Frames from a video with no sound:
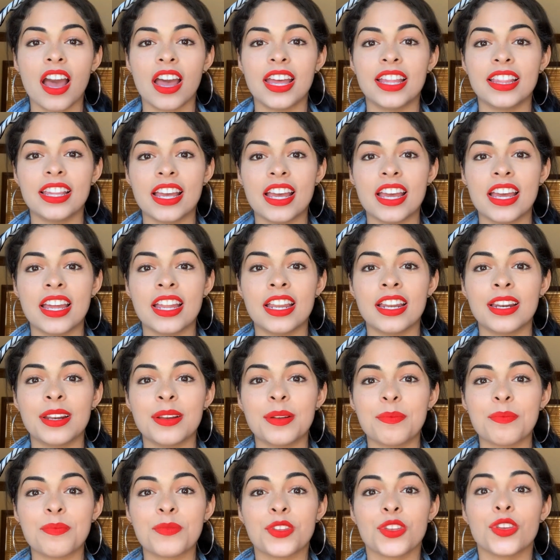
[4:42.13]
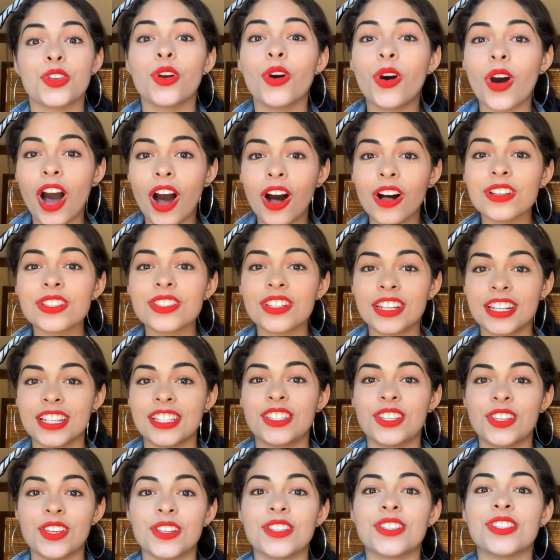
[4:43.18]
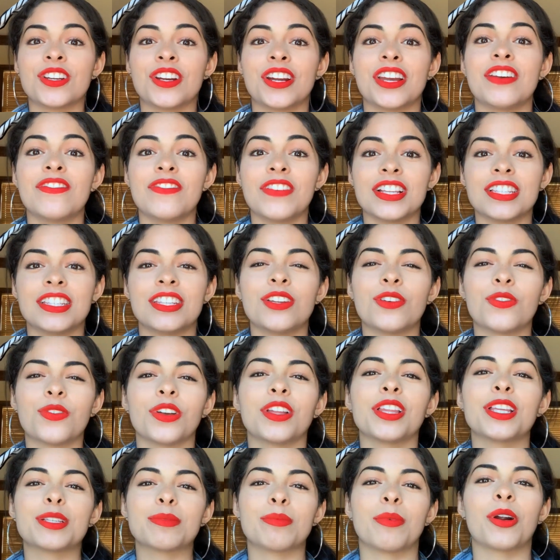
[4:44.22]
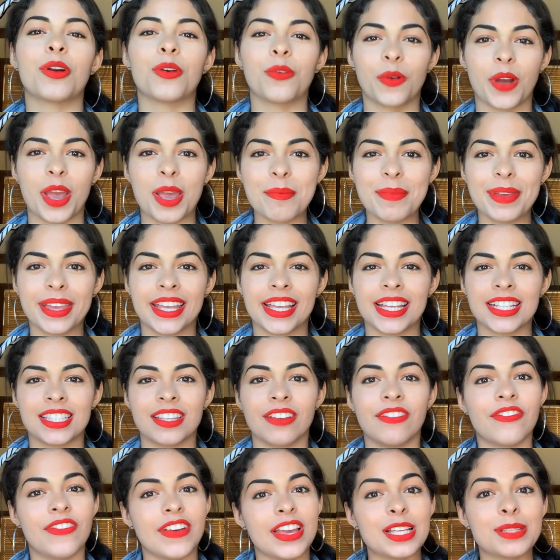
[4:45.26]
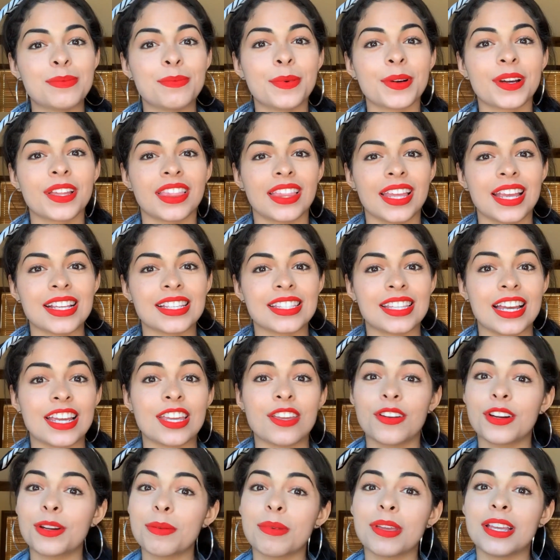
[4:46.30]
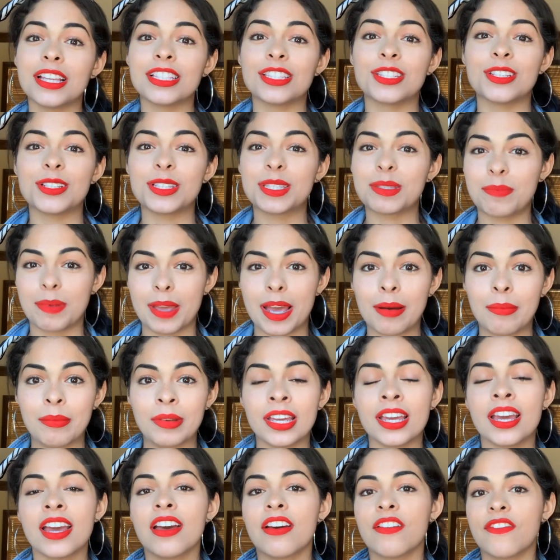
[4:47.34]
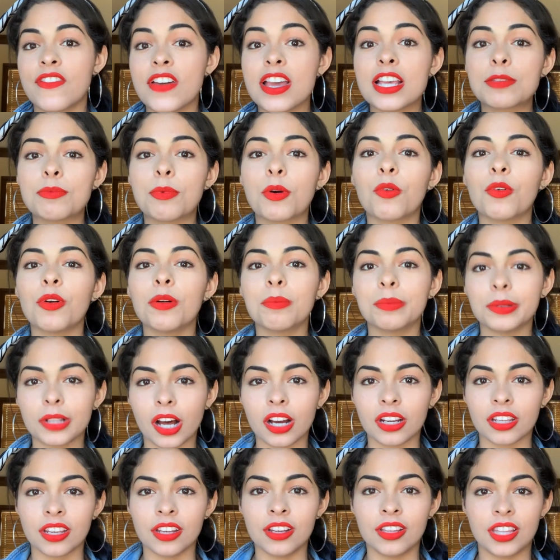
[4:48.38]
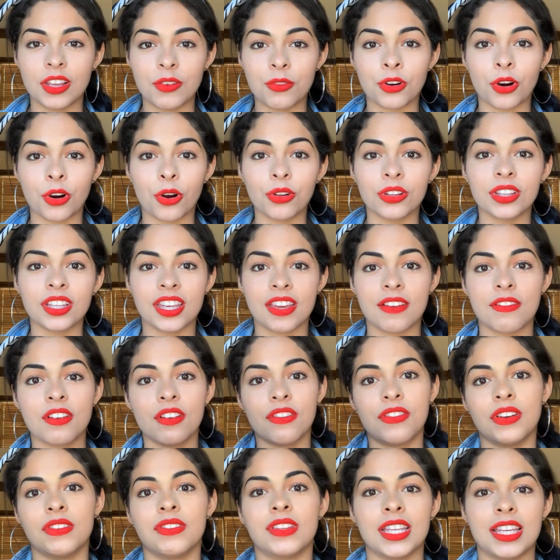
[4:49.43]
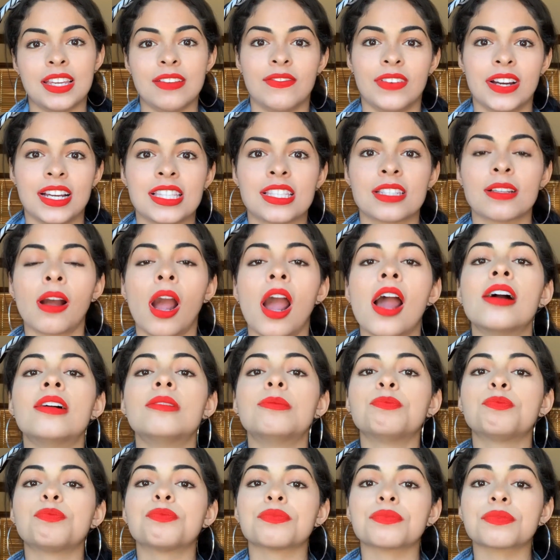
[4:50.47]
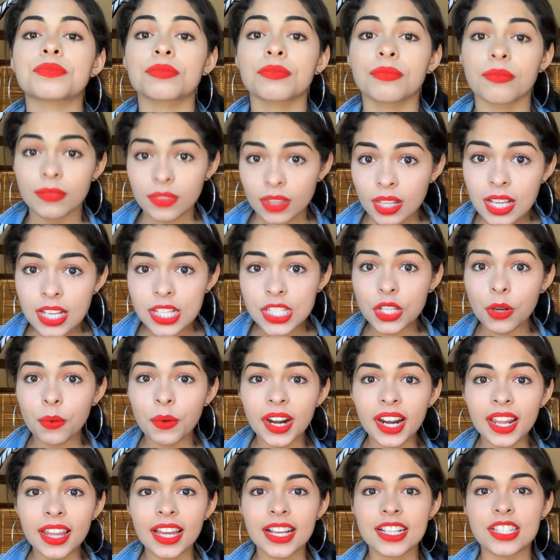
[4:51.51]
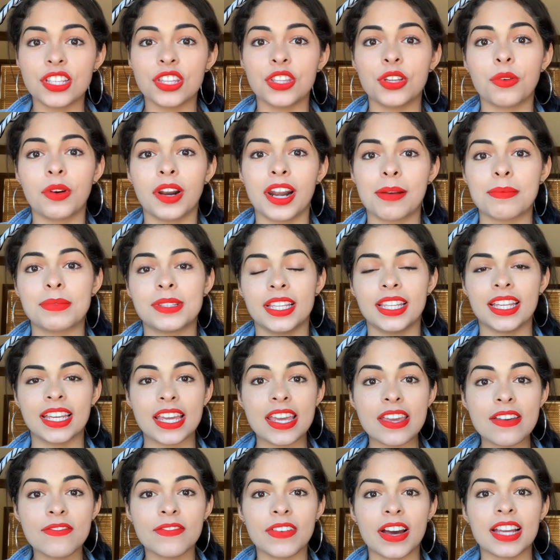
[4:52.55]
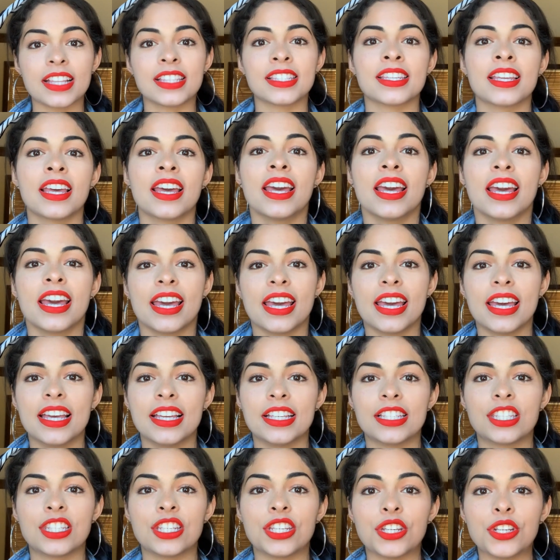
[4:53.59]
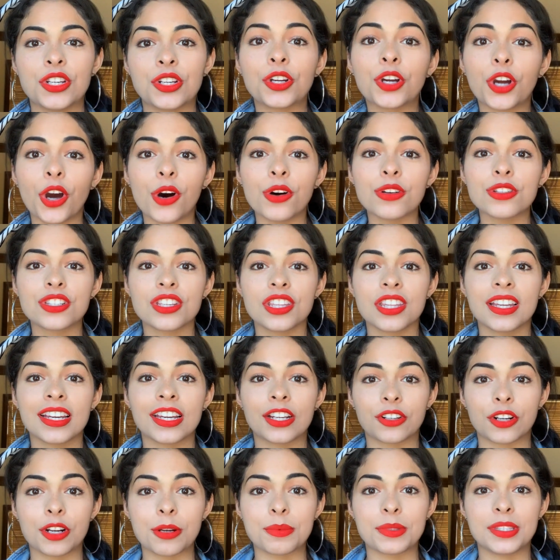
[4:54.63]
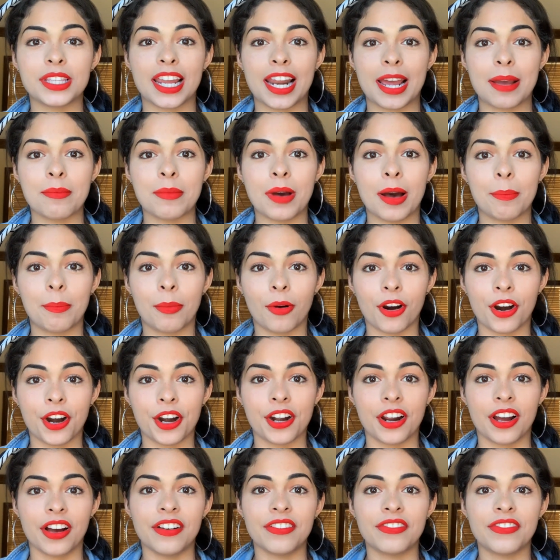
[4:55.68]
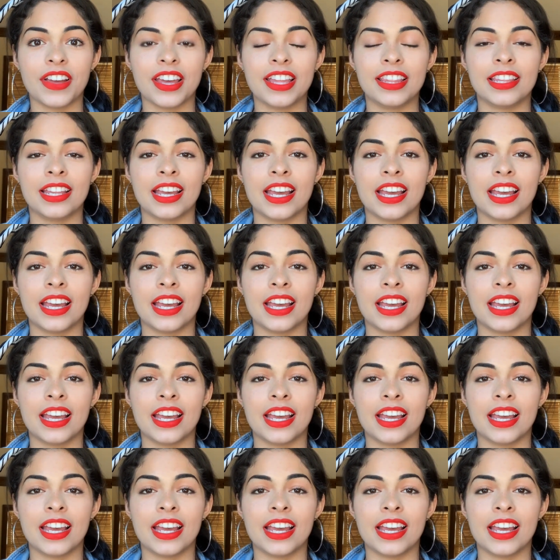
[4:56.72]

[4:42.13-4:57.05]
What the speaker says: And then you also need to use your invites in a really smart way, because if Facebook thinks that you're being too spammy, Facebook will block you and they would only give you 50 invites. So what I like to do when I'm sending invites is to go to the groups that I'm a part of and